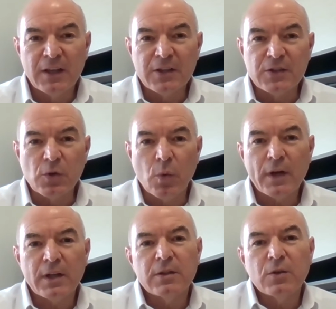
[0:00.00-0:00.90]
So what
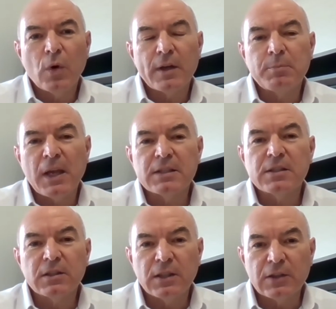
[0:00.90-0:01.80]
it
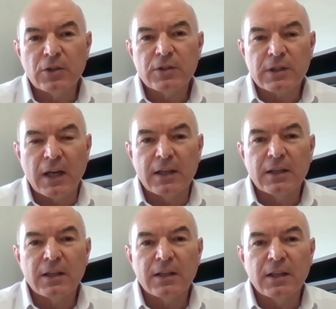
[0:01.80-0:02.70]
basically looks
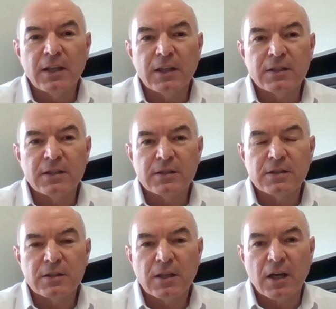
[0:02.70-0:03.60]
like
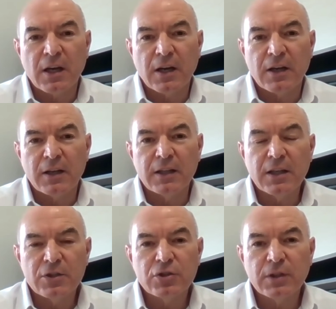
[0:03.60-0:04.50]
is
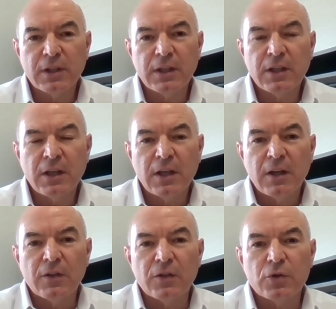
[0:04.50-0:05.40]
initially
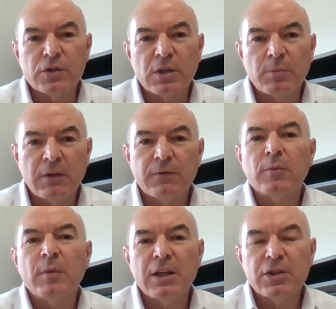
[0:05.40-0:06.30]
there's some
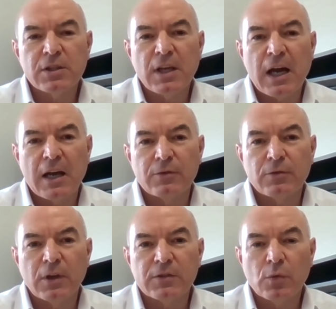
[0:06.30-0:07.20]
information
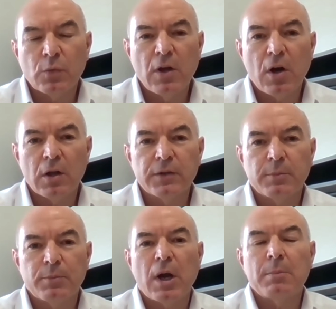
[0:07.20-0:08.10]
gathering. So we call it
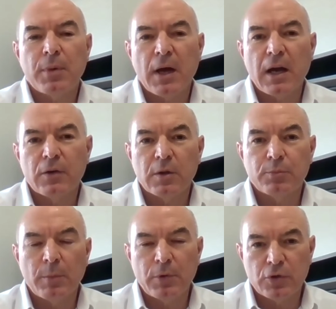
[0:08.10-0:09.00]
the prep pack, or the
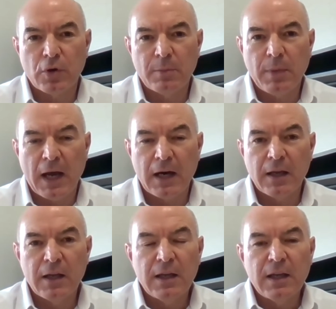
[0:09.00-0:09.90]
preparatory pack.
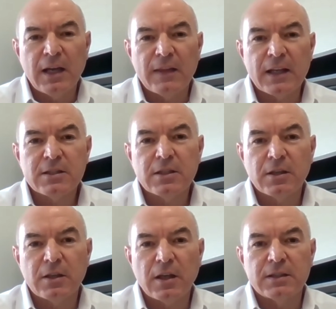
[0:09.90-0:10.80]
And that's
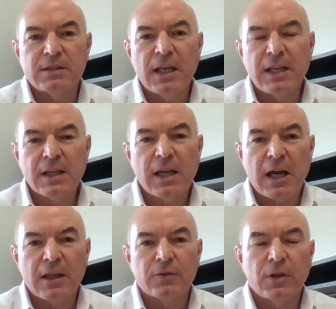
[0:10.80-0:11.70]
a data
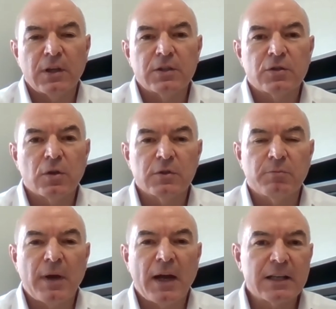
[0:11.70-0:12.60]
gathering in terms
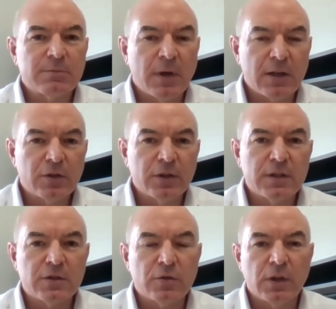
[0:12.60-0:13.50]
of past medical
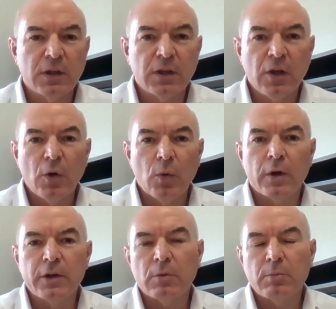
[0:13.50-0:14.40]
history.
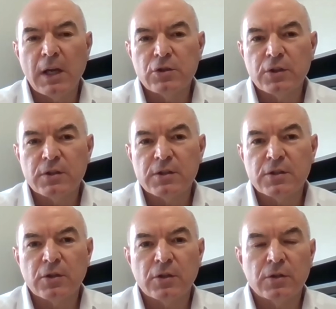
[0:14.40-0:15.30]
What are your major
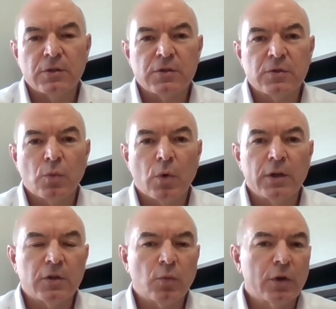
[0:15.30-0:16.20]
concerns? What are
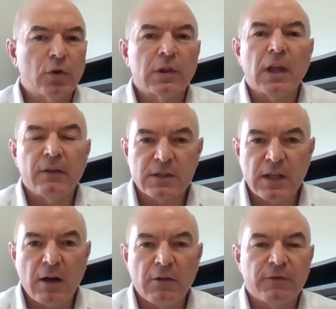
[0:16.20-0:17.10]
your
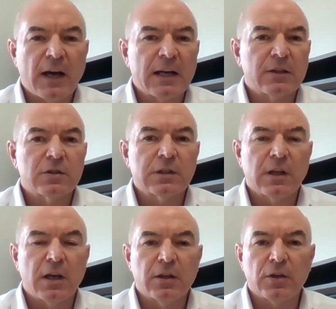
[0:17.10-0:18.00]
lifestyle factors
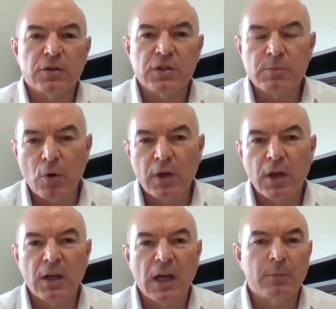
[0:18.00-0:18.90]
like? Are you
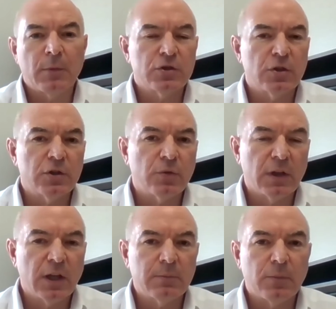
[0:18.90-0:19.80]
smoking? How much are you
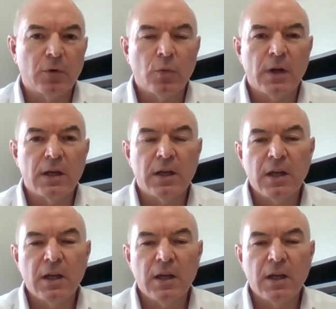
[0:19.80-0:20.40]
drinking per week?